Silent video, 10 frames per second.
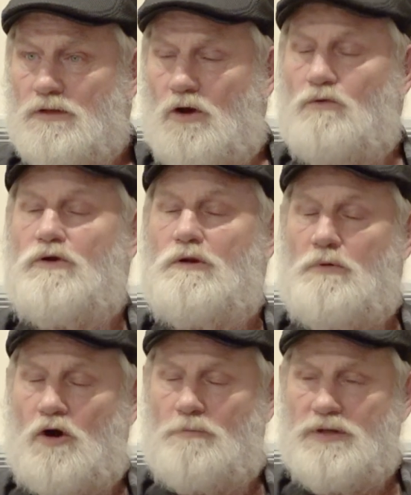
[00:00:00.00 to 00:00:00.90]
Over in an
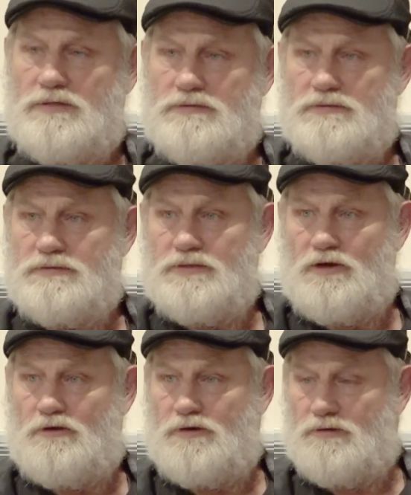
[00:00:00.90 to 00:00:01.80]
apartment
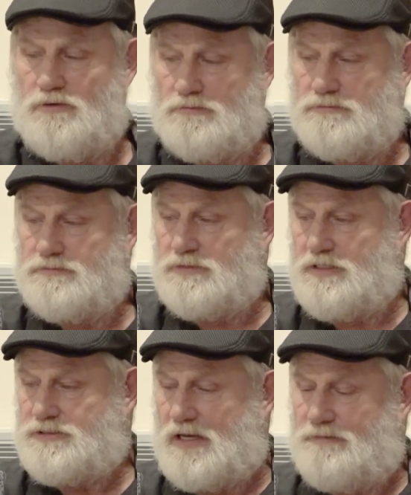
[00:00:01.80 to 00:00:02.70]
there in the
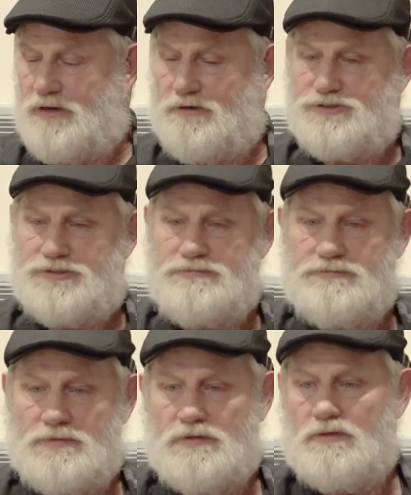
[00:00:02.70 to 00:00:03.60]
east side of Henderson,
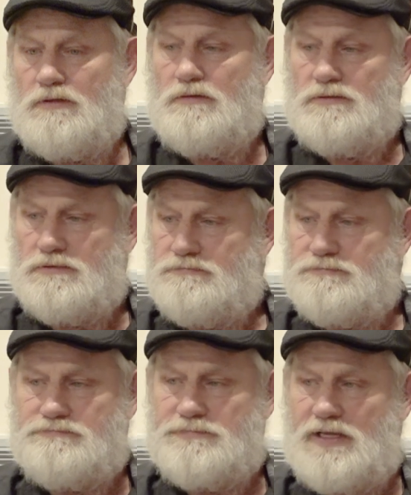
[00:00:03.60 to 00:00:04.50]

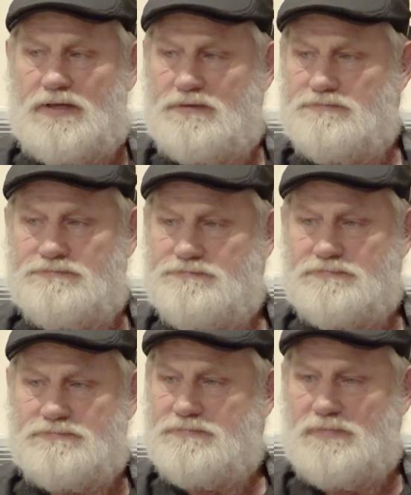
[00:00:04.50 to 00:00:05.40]
and
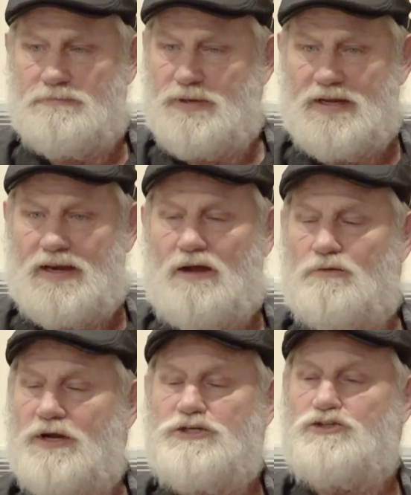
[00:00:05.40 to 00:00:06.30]
paying
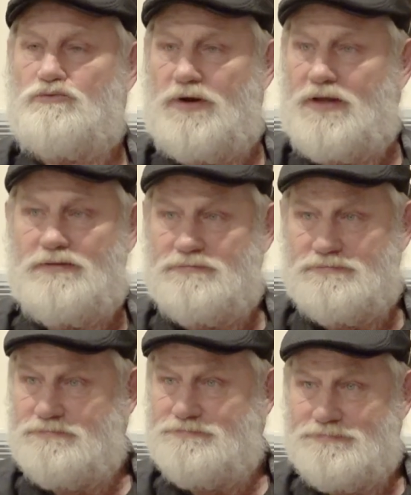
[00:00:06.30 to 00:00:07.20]
outrageous rent.
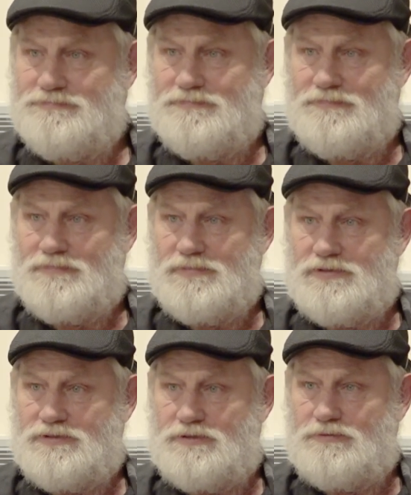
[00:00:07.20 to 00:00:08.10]

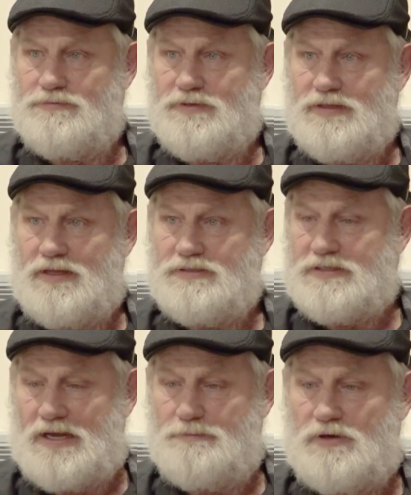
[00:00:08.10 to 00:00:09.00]
So then I
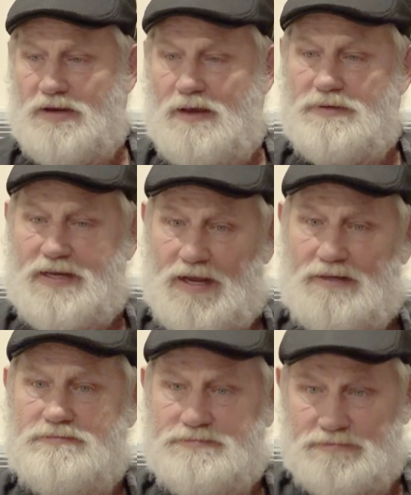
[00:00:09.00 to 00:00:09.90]
signed up on
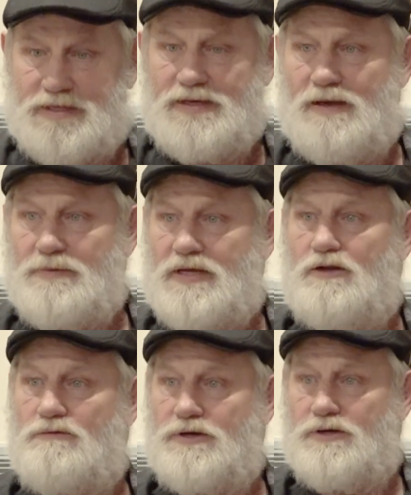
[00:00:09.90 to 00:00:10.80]
Habitat. They got me in
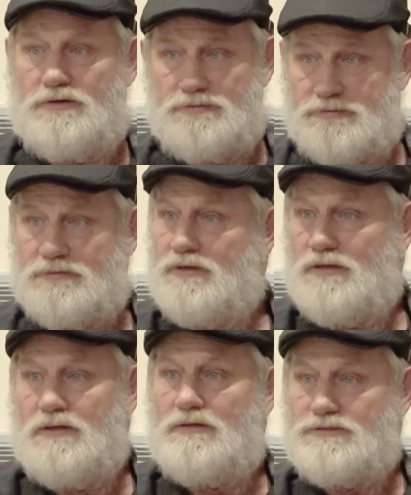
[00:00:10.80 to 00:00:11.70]
over here and
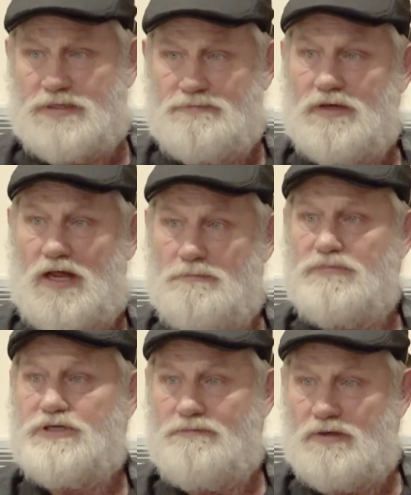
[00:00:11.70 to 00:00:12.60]
saved a lot
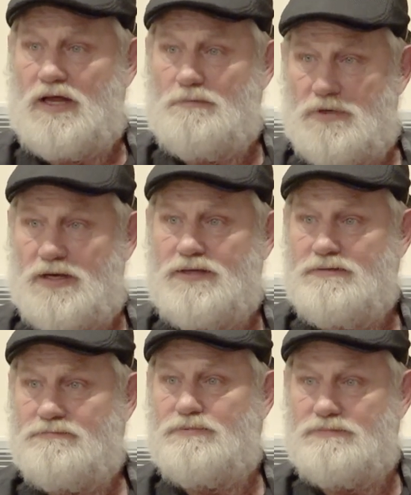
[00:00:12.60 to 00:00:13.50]
of money.
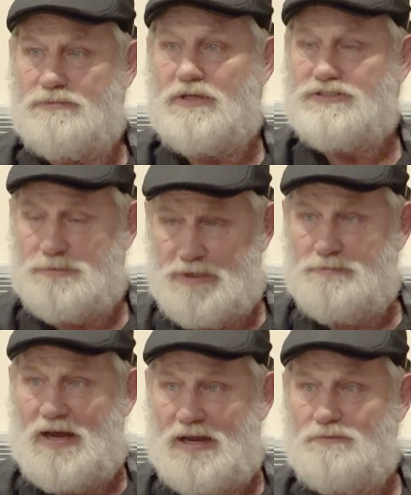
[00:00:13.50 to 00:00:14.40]
Plus it'd be
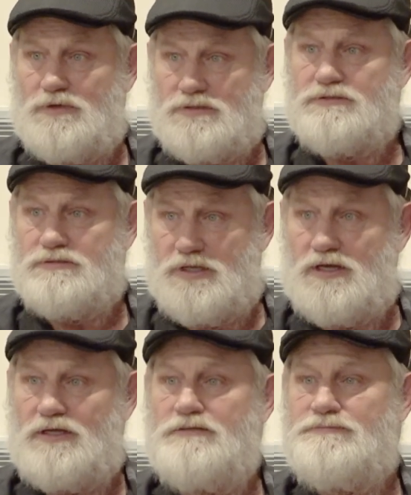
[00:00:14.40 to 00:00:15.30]
mine when it's
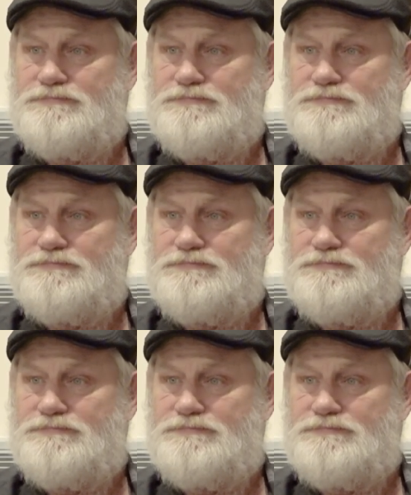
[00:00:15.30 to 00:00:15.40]
done.